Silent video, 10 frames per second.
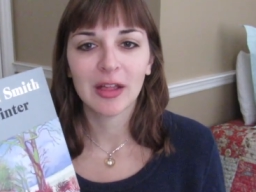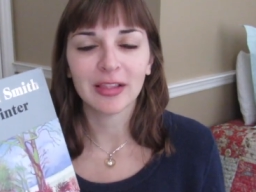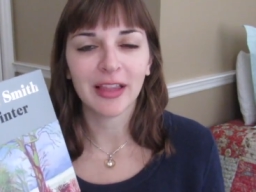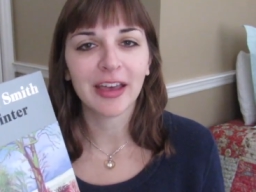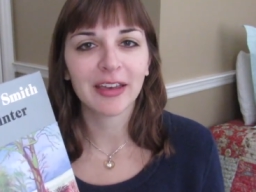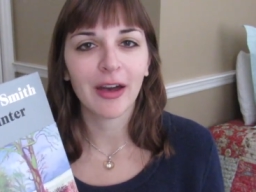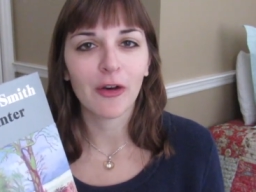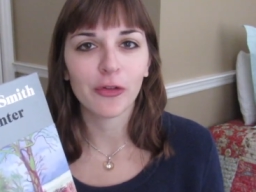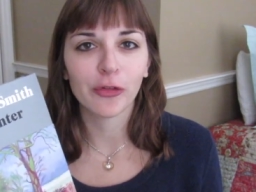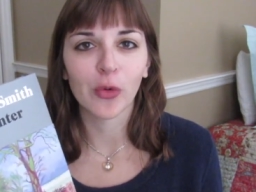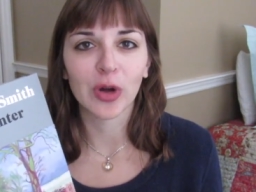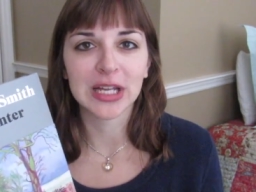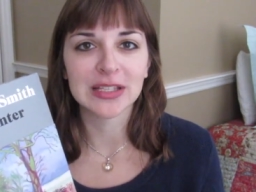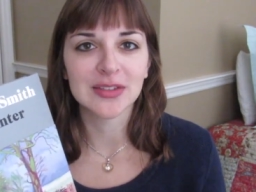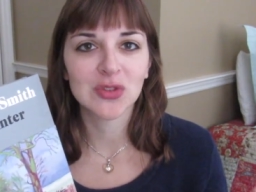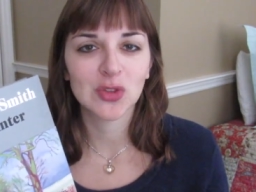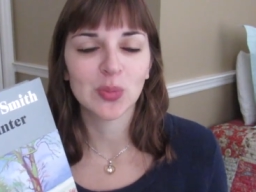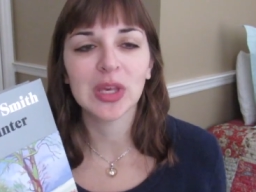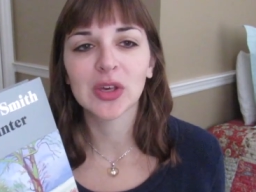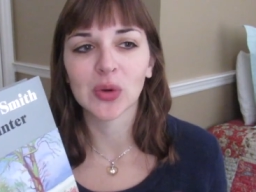like a foreign
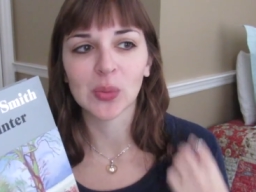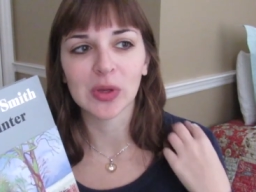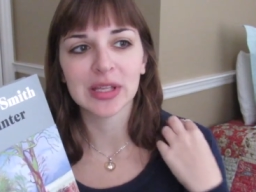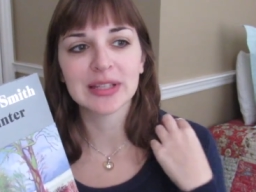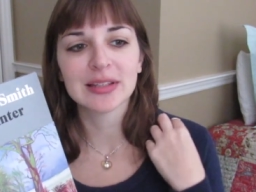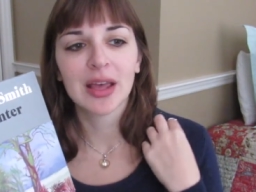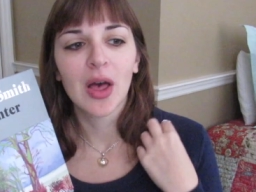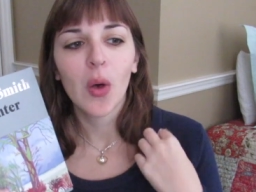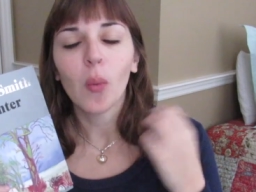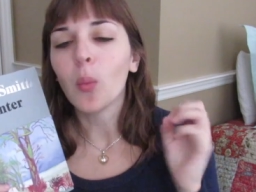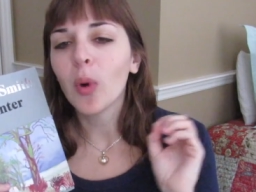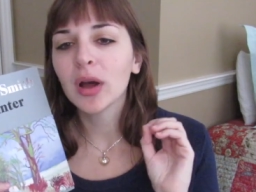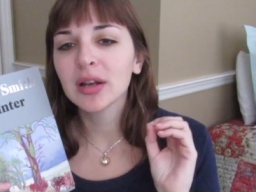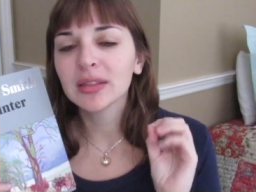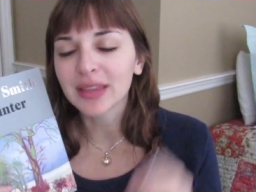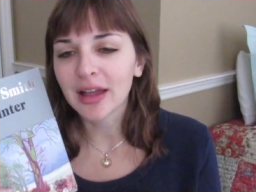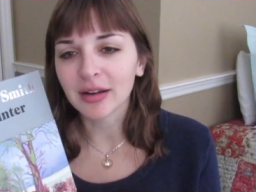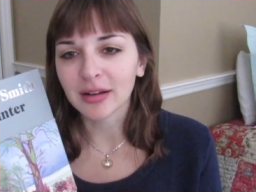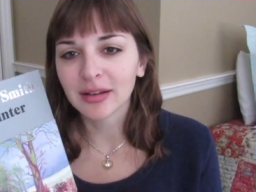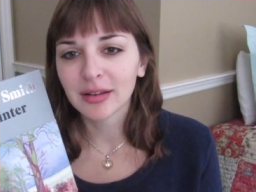speaker would, one
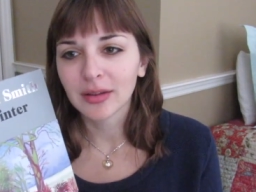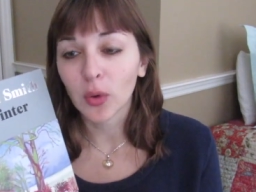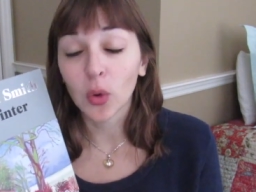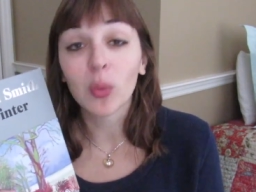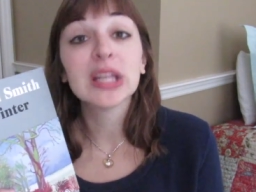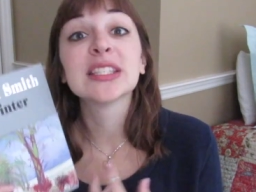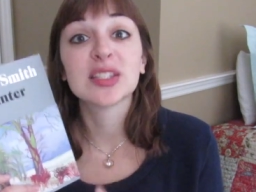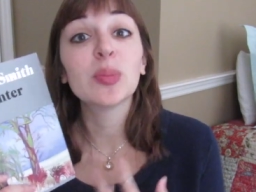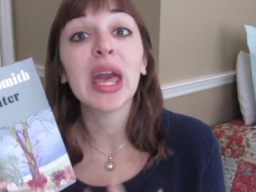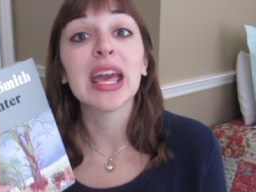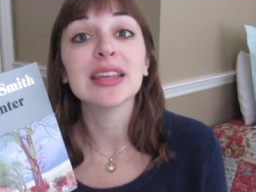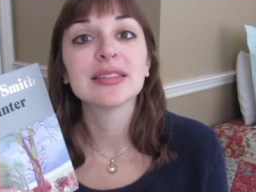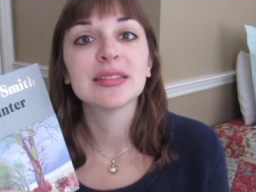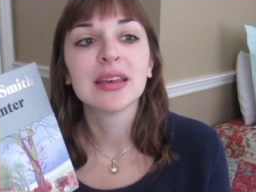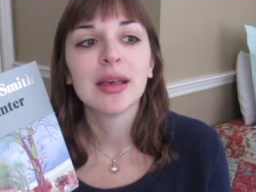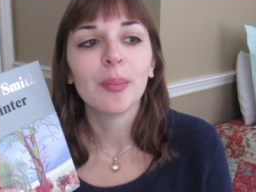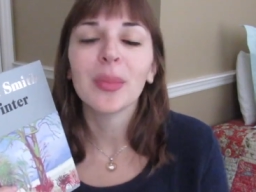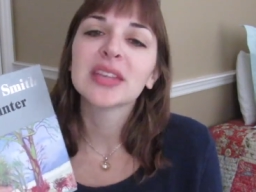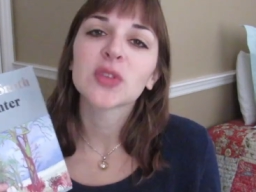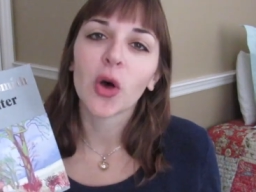letter or one space
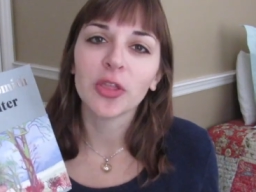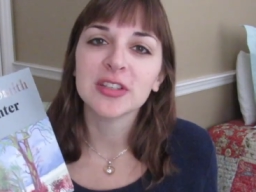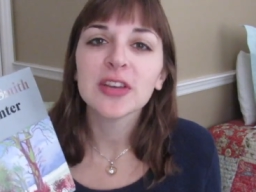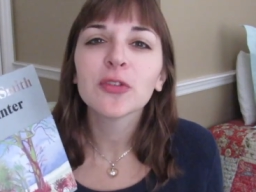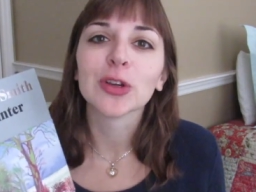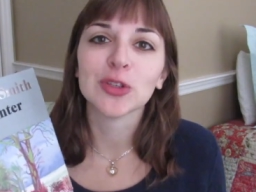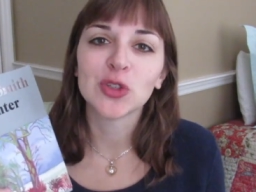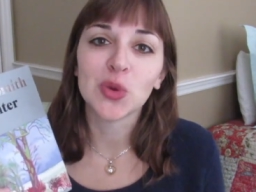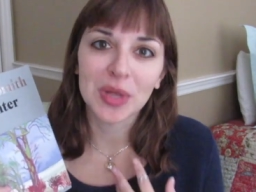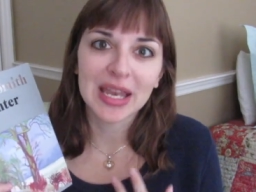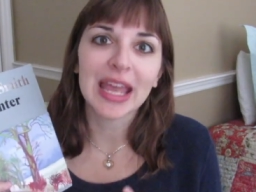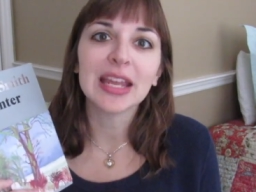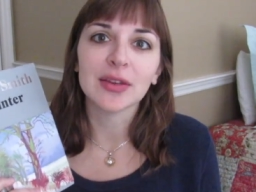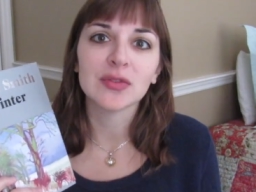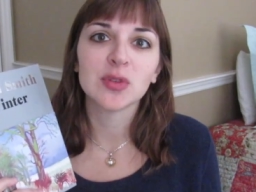makes all the difference to a native